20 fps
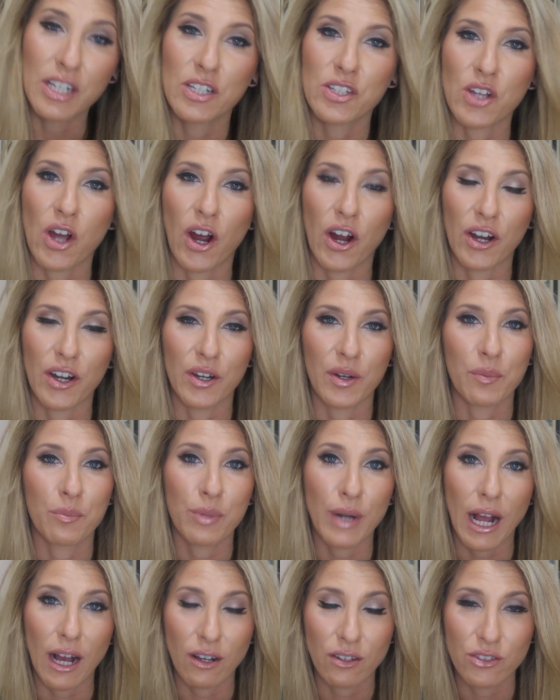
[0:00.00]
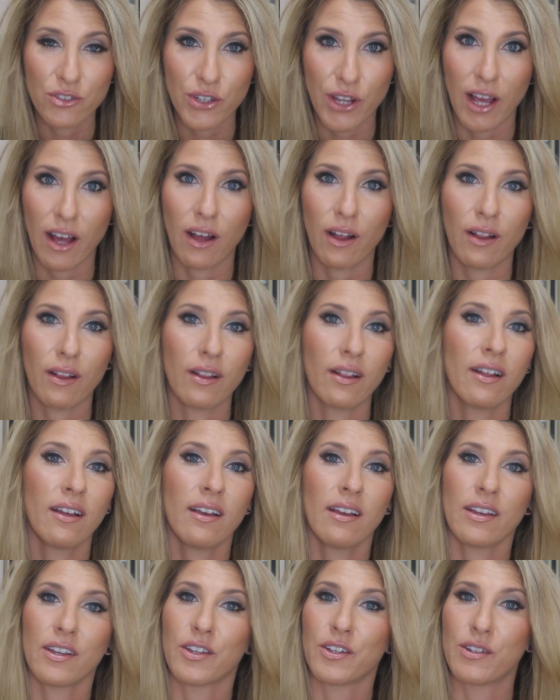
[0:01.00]
Tarte Brow Gel,
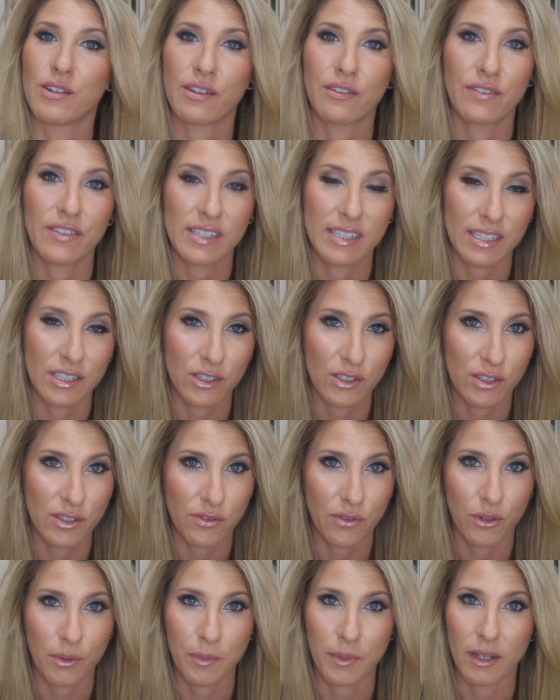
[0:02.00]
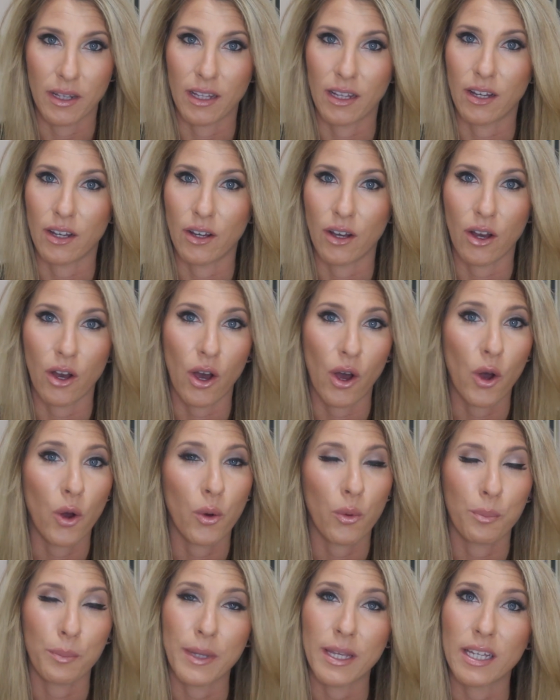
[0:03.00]
you know, the Physicians Formula
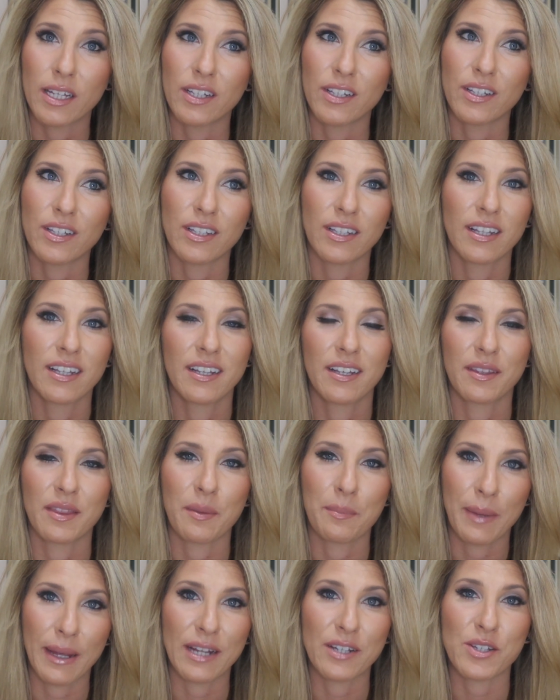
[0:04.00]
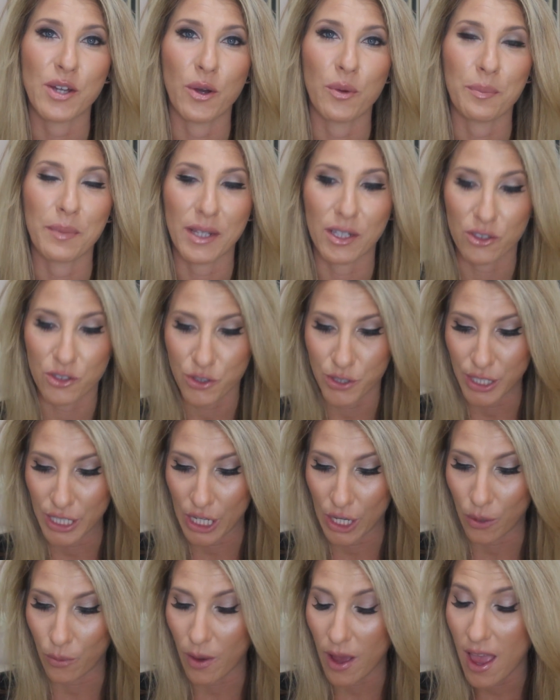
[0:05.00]
Oatmeal, the Baked Oatmeal
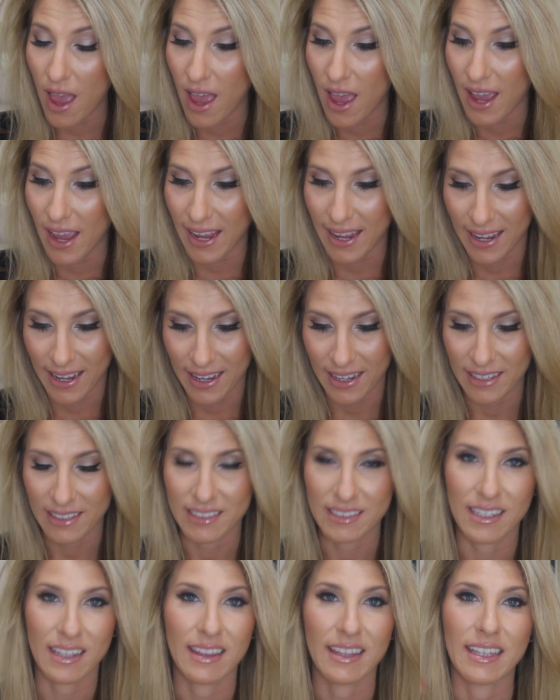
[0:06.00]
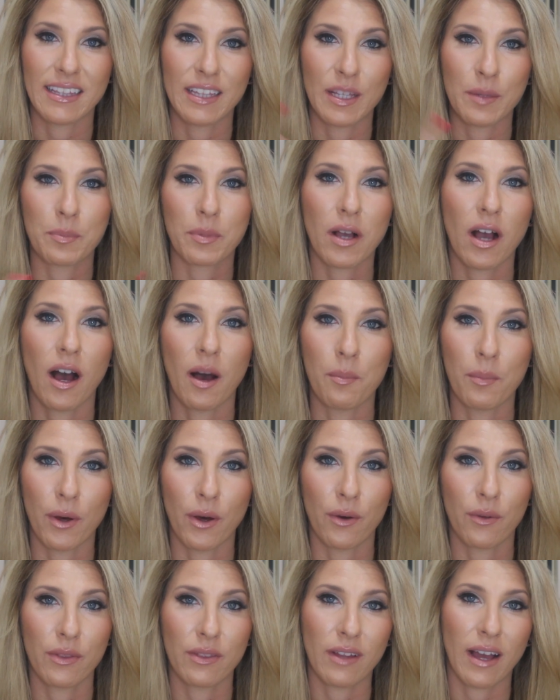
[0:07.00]
Trio, and the lip
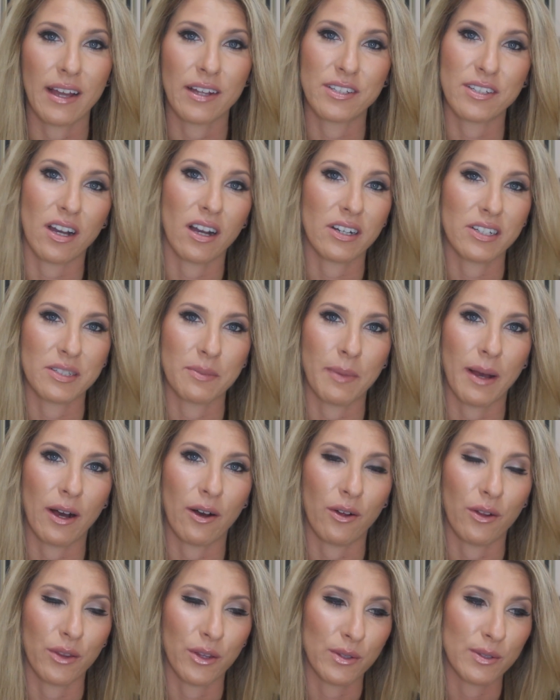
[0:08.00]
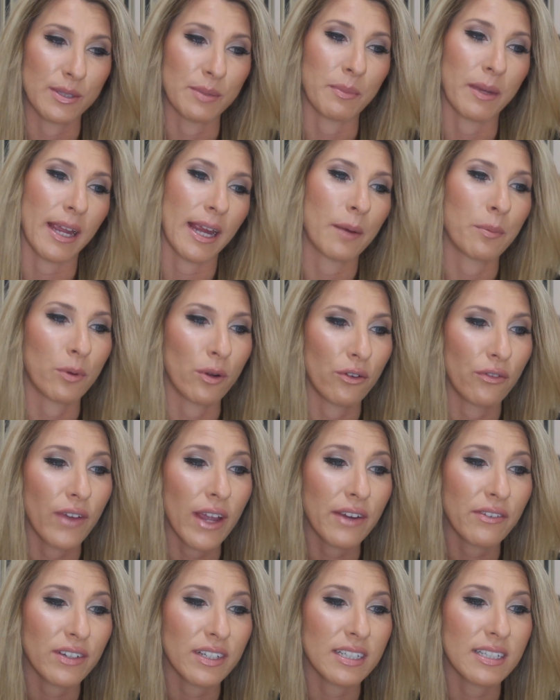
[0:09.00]
combo. I talked about all those in my April
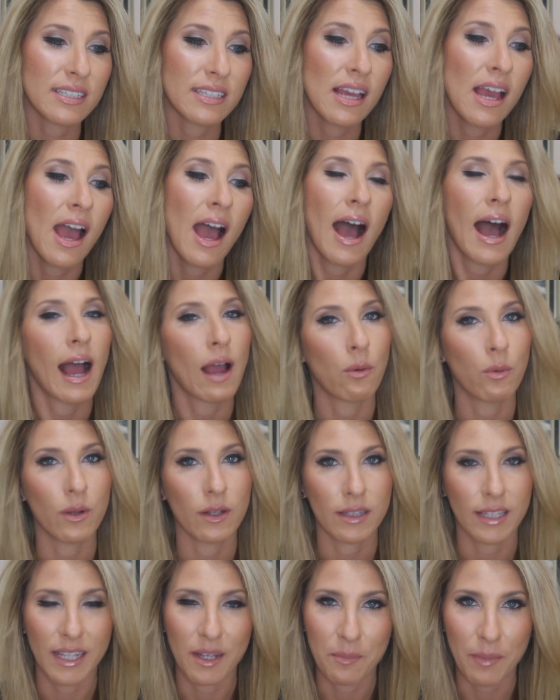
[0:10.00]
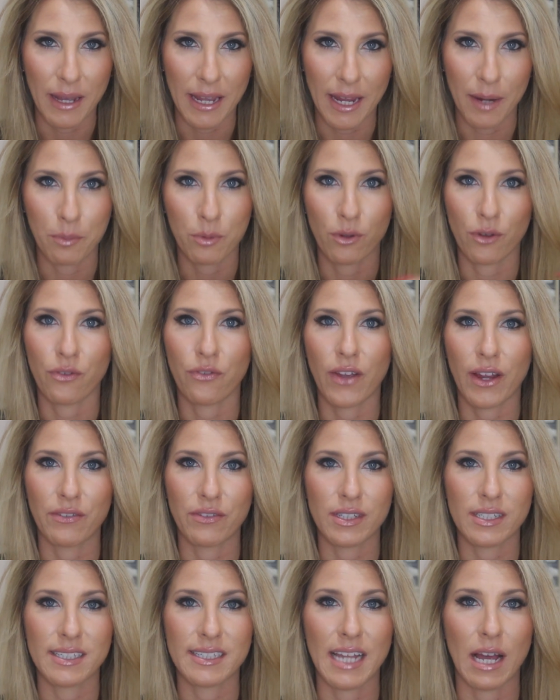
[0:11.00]
favorites. I will link my April
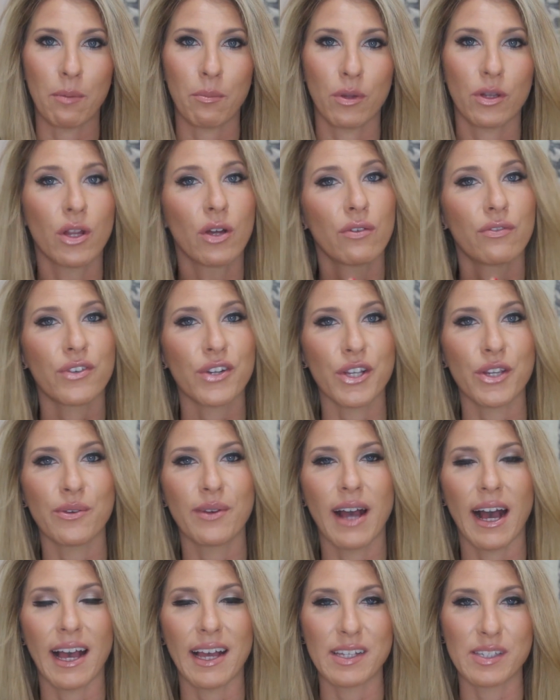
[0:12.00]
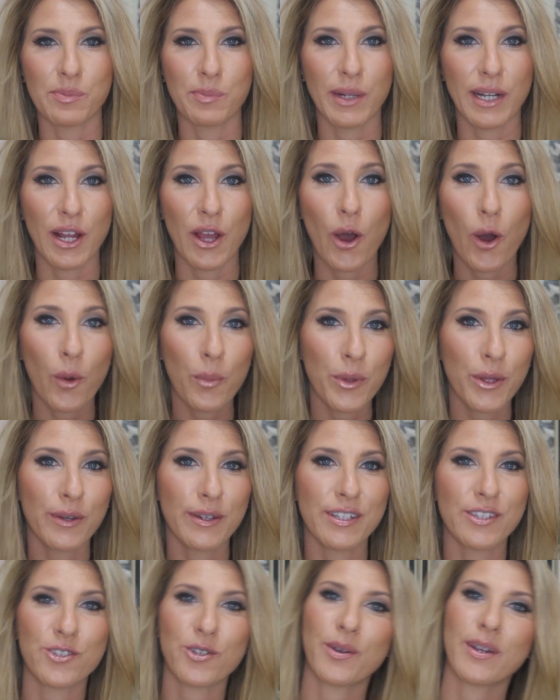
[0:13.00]
favorites down below for you guys, but I hope you
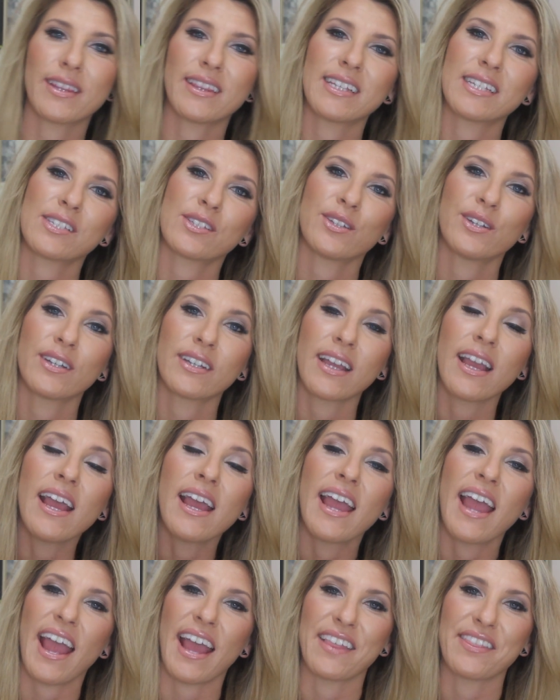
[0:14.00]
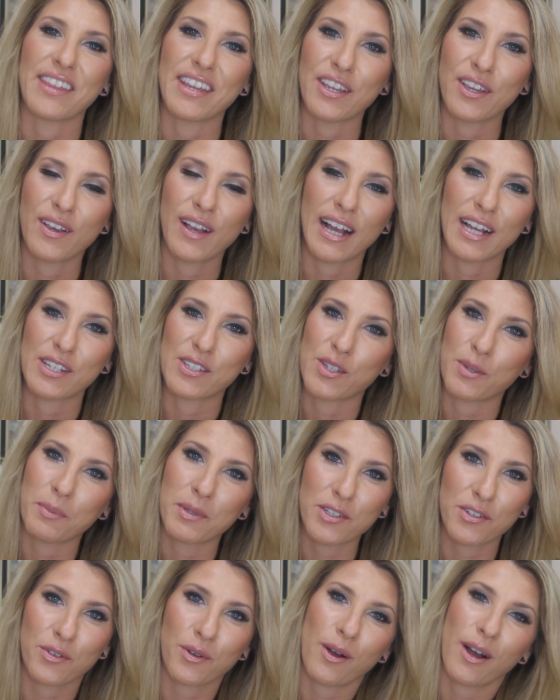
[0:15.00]
enjoyed this look, and thank you guys so
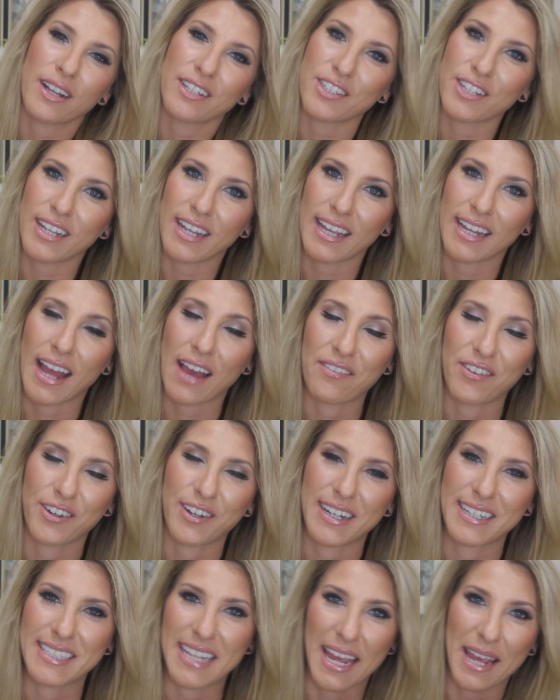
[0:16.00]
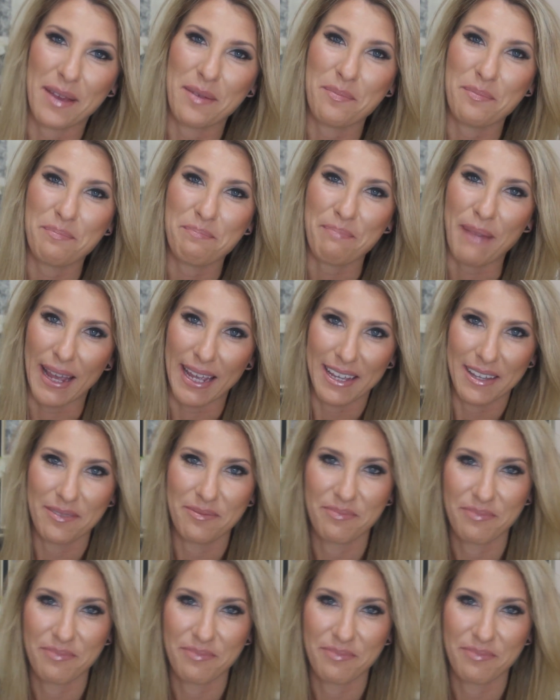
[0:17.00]
much for watching, and have a great day. Bye.